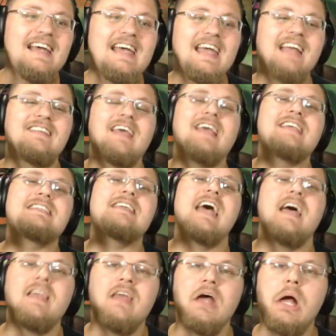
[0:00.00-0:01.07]
It takes
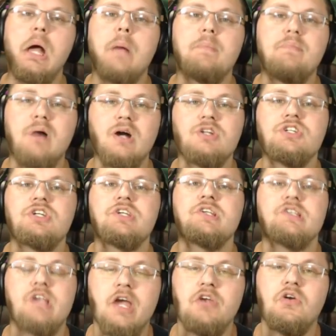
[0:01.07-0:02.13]
10
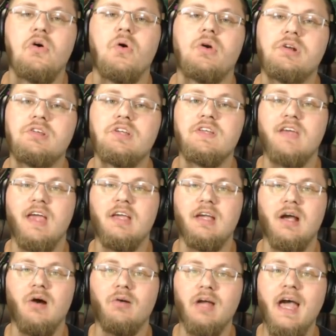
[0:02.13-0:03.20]
punches in order to take
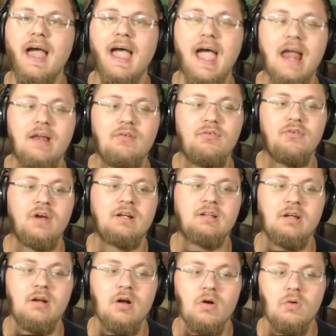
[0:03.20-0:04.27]
out an
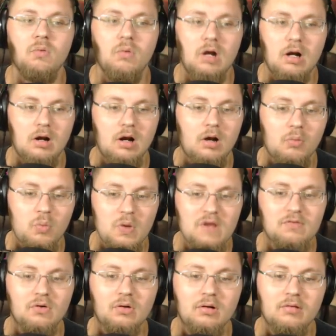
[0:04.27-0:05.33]
infected
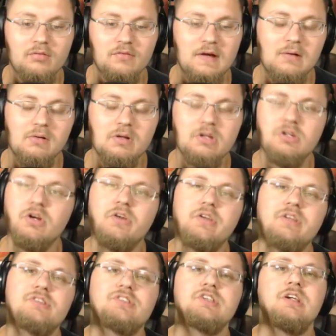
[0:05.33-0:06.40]
Weevil. Very good
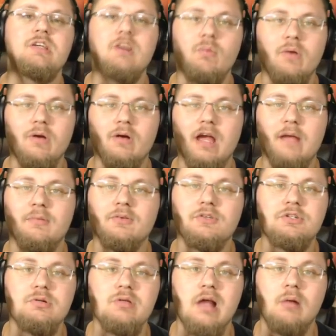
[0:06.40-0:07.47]
to see that we were able
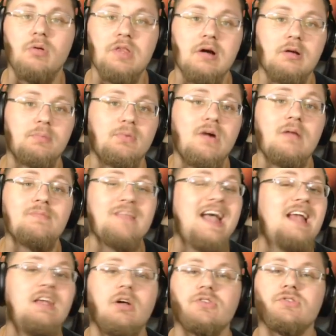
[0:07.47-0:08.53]
to do that without a problem,
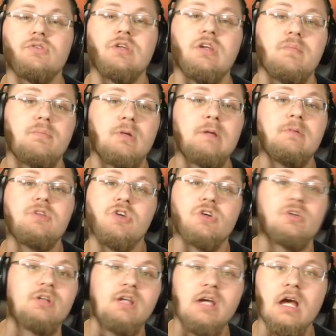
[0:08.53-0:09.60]
and he also didn't
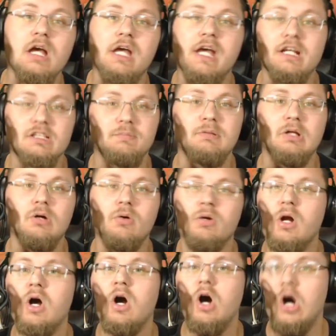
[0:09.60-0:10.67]
prematurely
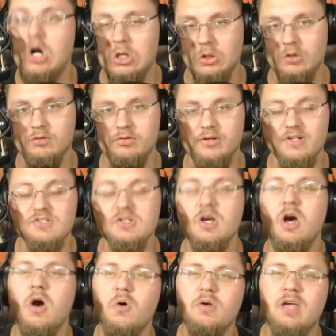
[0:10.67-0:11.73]
explode all over us.
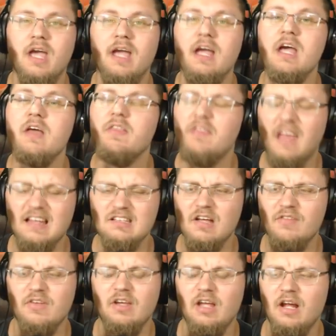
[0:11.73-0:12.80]
Okay, that's
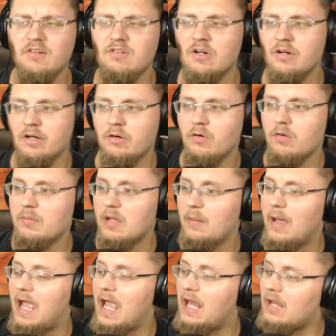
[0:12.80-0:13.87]
definitely going to get turned into a
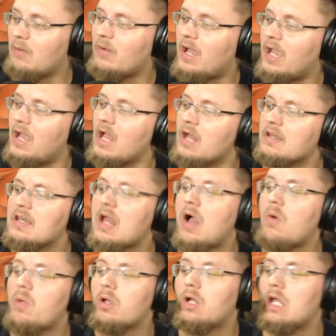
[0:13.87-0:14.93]
meme. Anyway,
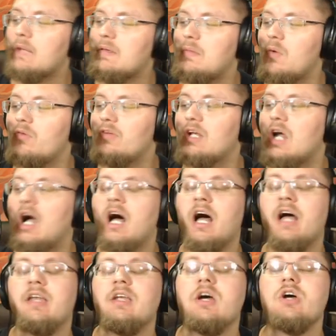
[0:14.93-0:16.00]
now we are going to be moving
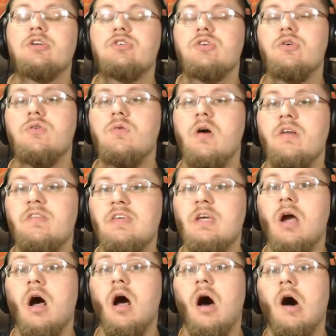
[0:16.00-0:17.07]
on to
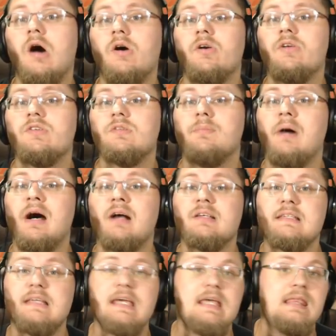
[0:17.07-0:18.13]
the hardest
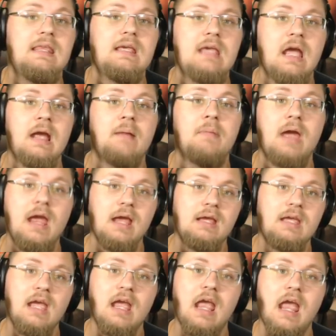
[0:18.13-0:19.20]
boss in the game,
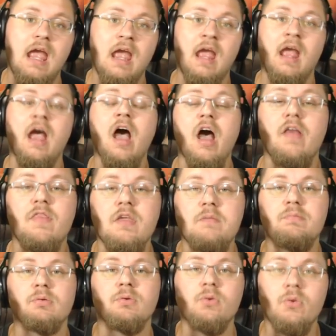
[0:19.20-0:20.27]
aka the
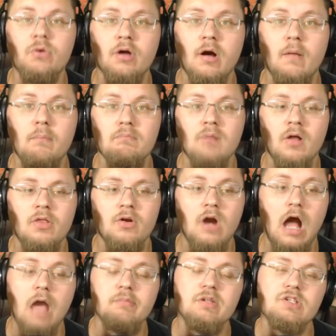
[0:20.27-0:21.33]
Broodmother.
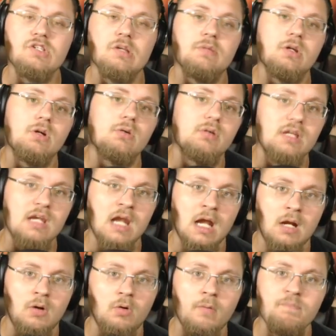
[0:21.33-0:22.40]
I'm going to summon her in
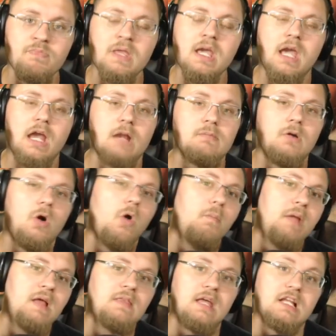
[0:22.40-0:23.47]
now, and I'm
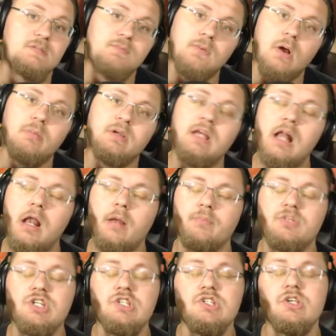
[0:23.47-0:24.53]
hoping that it's probably going to end
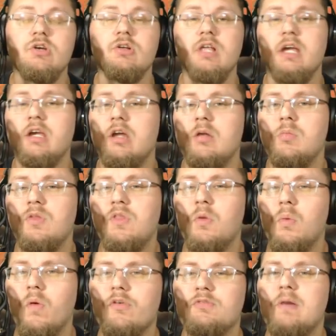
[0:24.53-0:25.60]
up cheesing her like I did with the
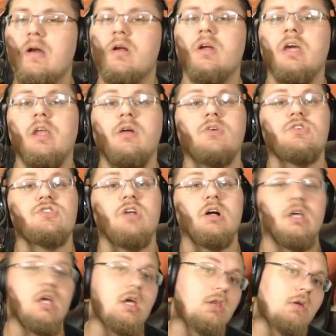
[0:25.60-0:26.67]
wolf spider, getting her
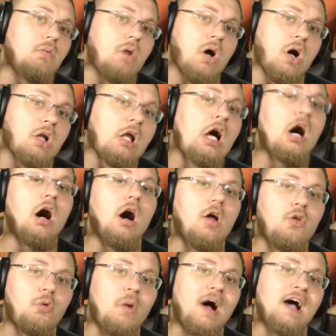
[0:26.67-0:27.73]
stuck in the wall.
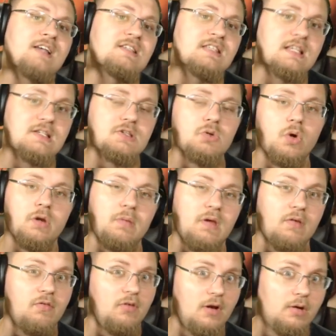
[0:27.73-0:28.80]
Otherwise, this is going to be
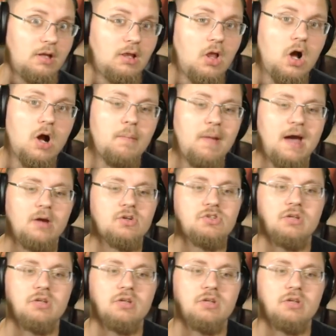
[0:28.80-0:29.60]
a very long battle.